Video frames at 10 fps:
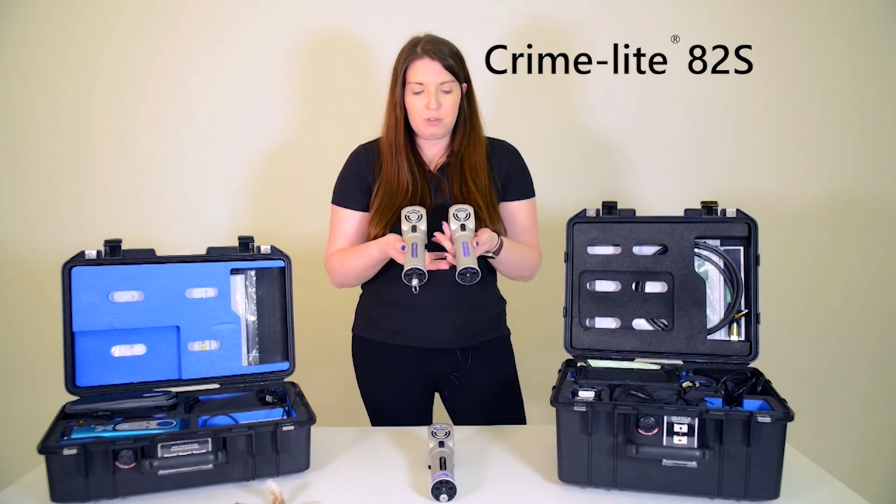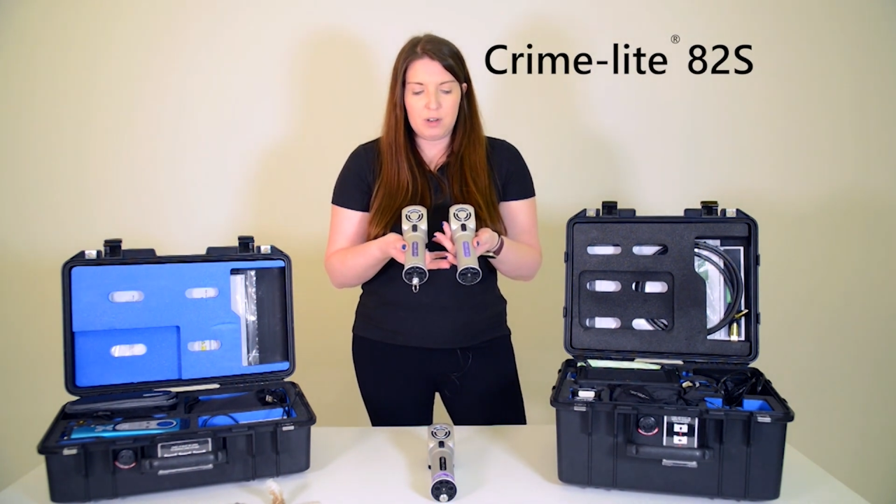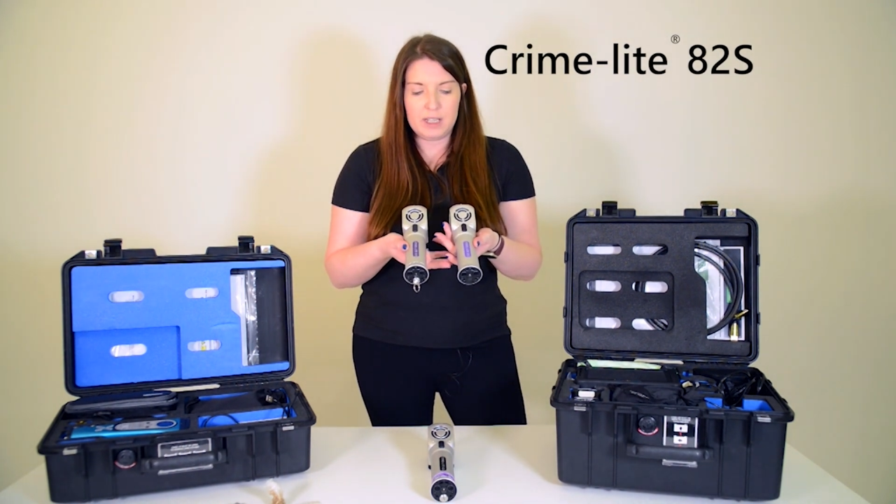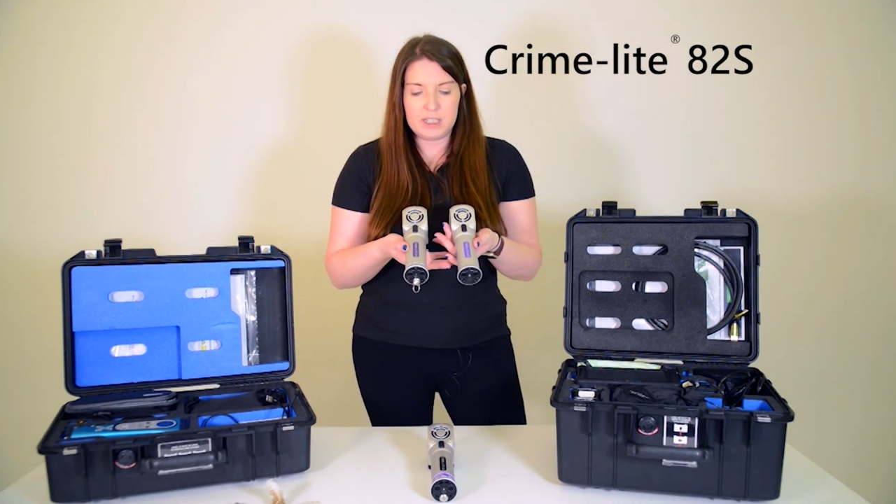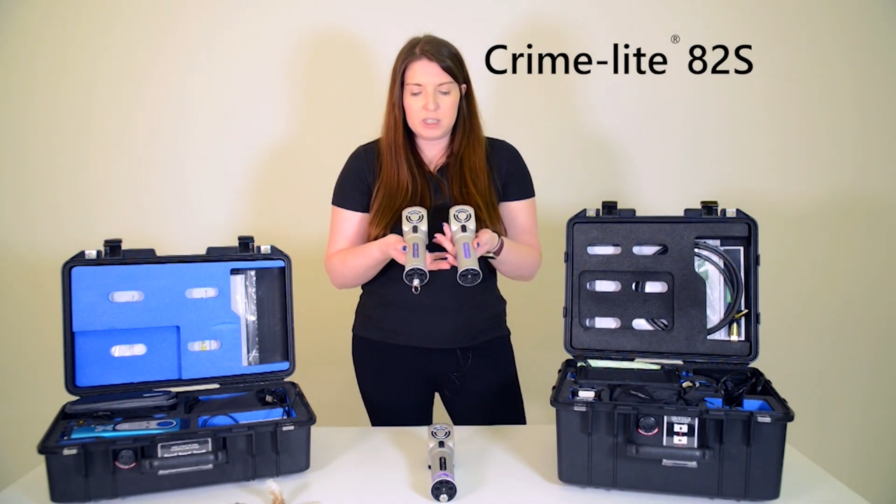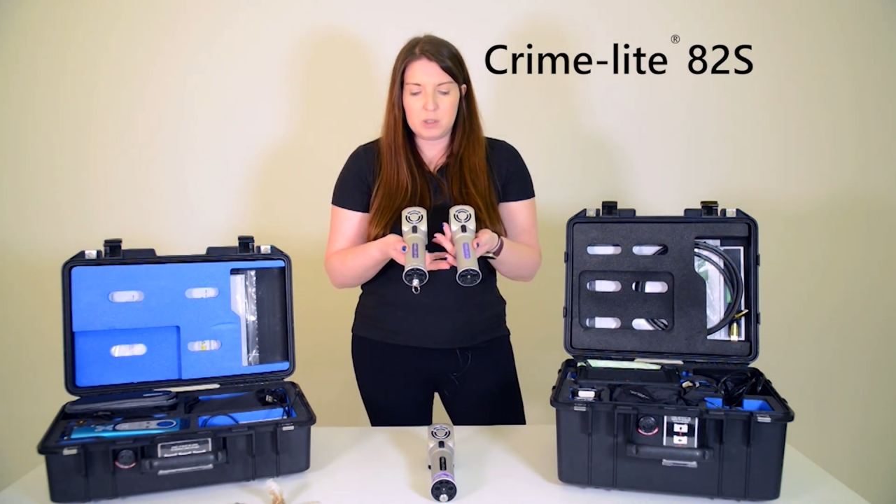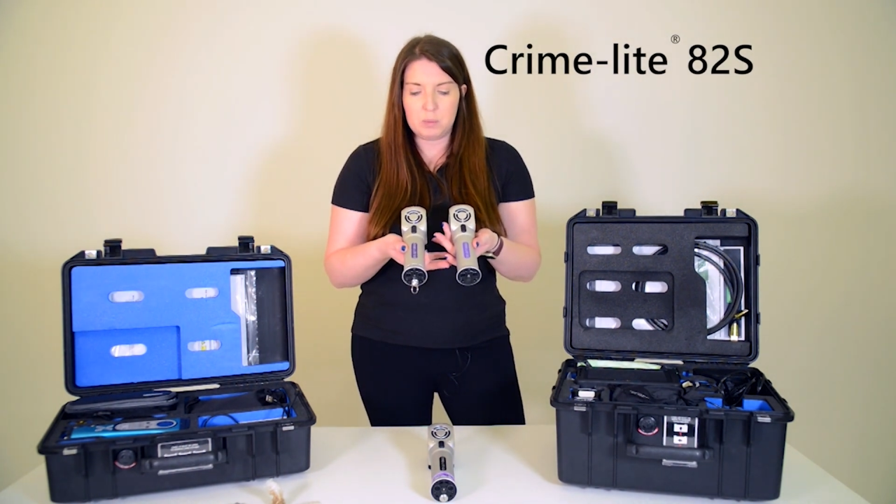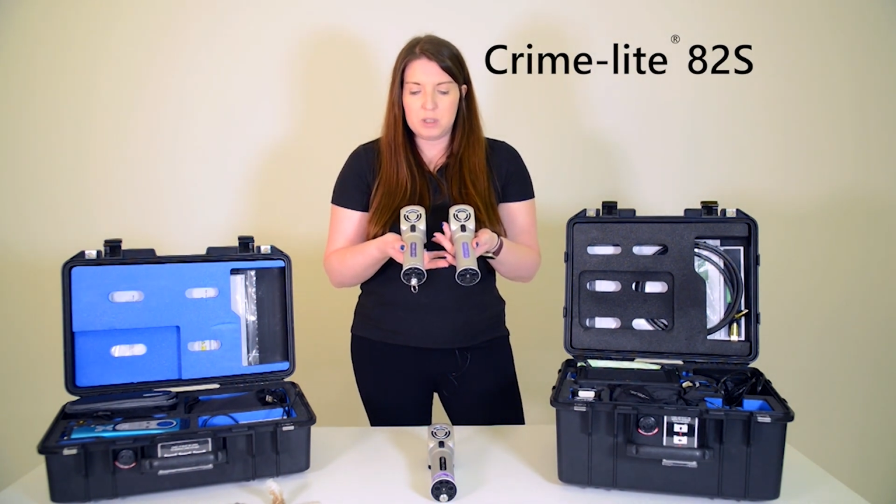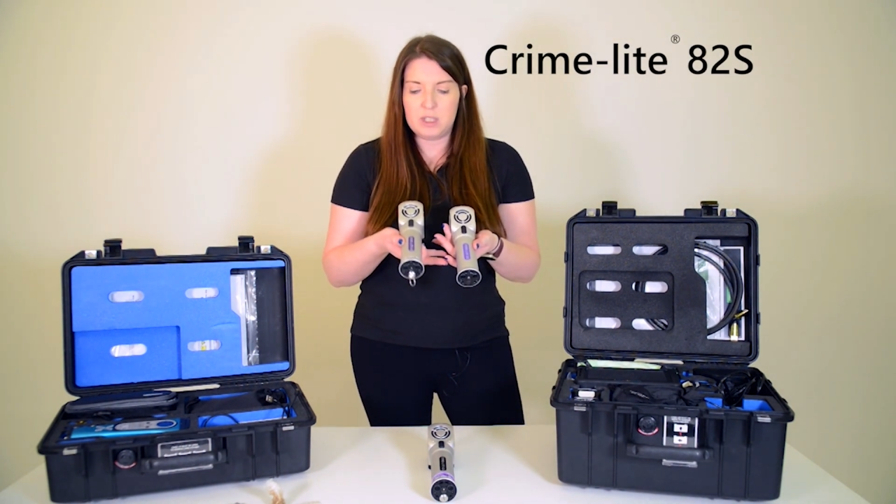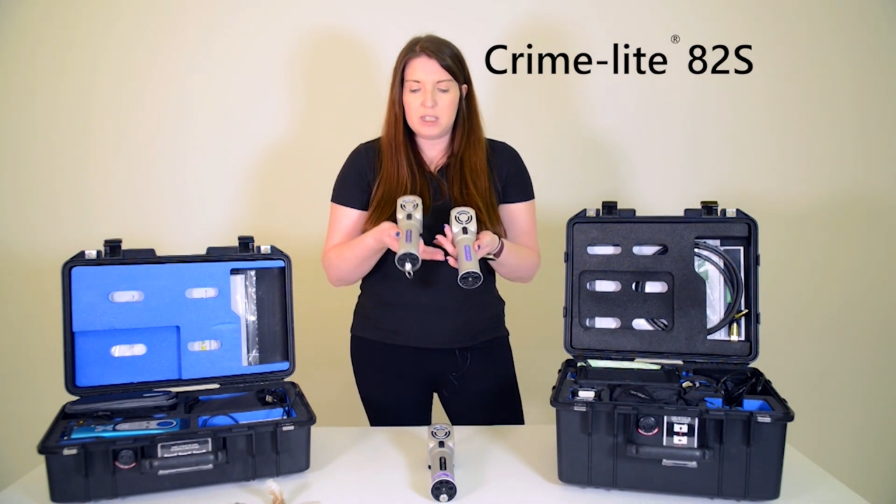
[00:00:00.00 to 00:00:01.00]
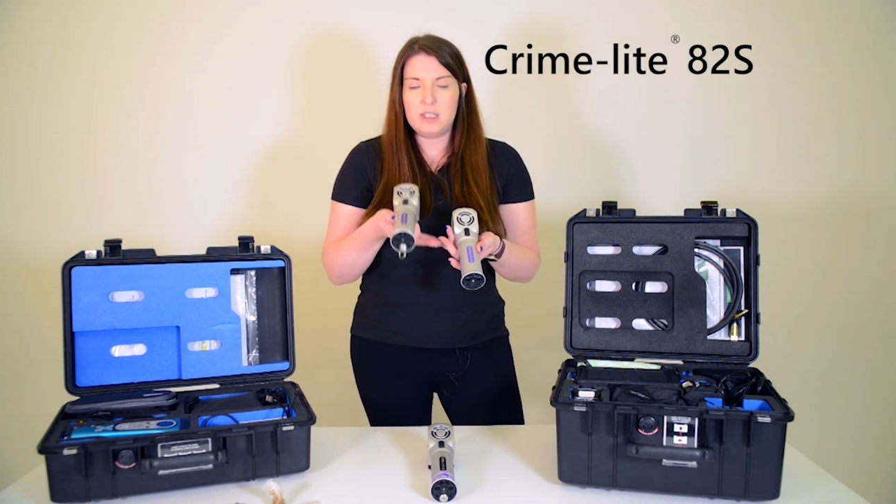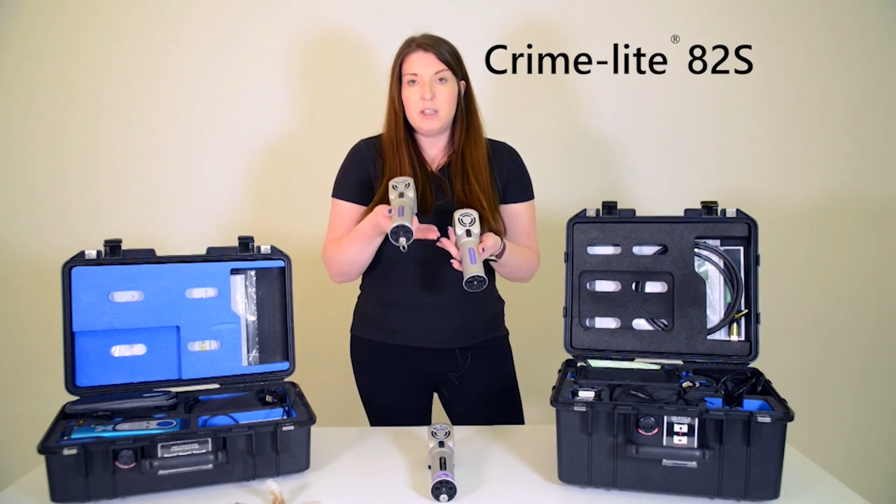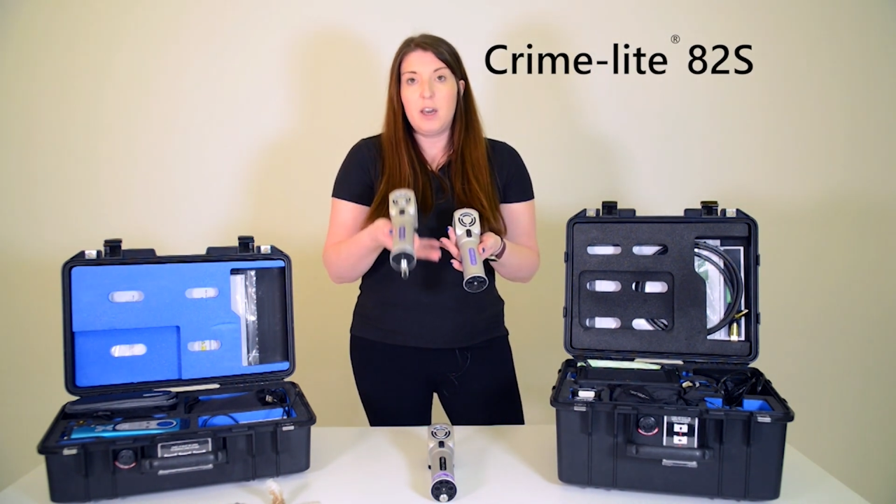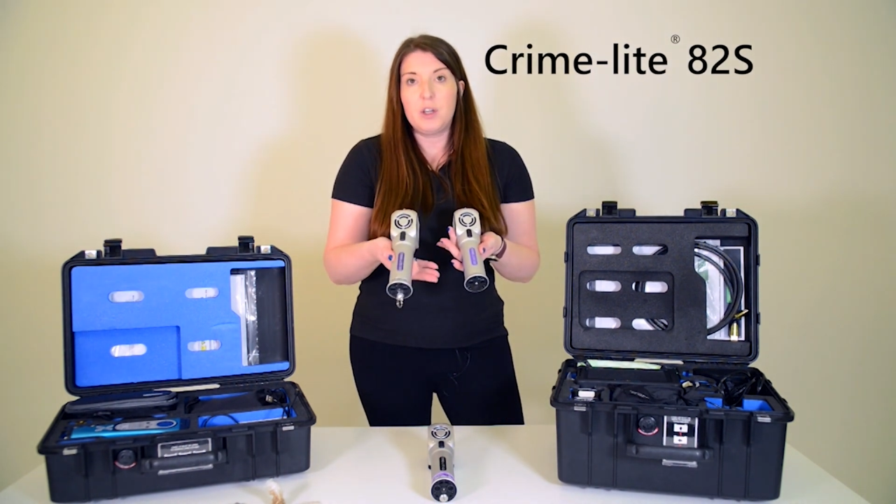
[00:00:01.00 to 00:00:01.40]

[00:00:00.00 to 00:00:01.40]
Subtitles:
for illicit substances,